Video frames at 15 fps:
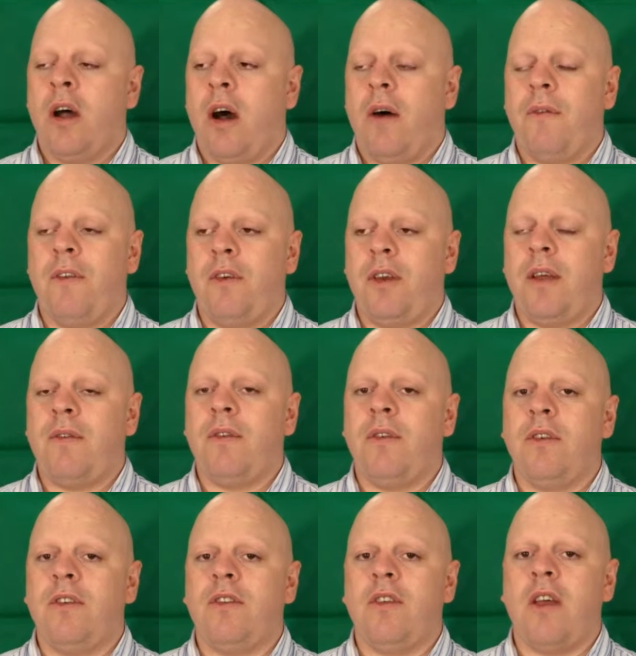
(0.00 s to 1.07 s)
of the
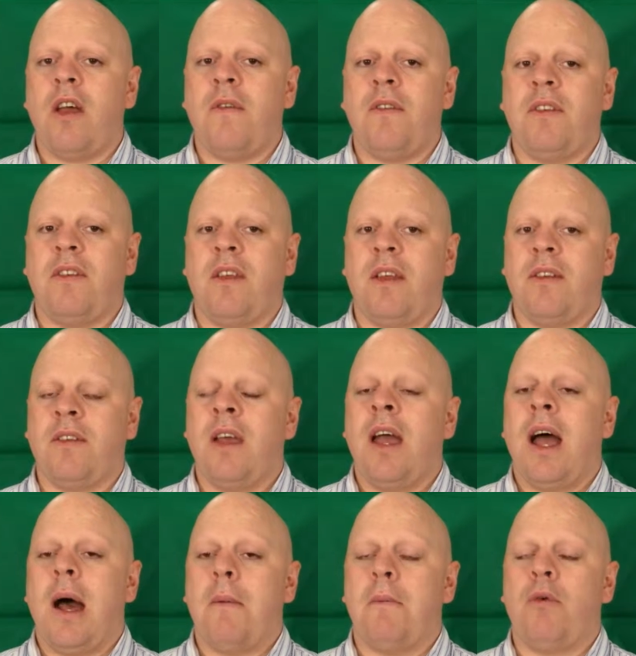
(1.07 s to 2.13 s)
different services
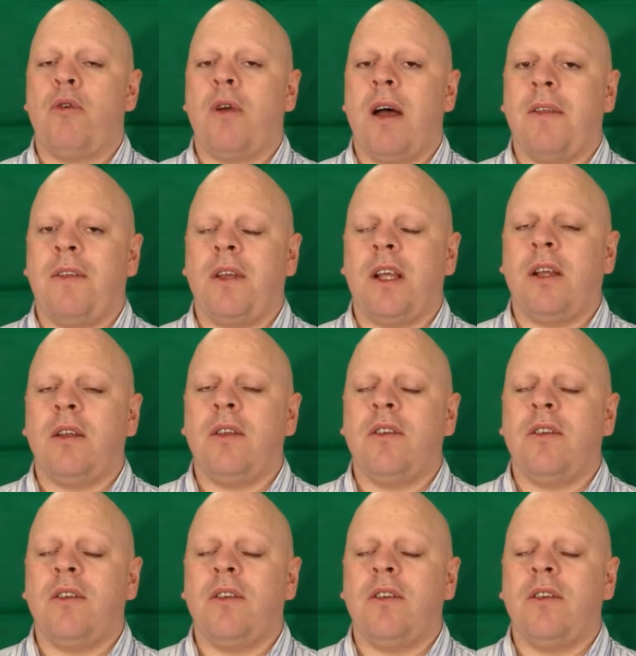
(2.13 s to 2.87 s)
and practical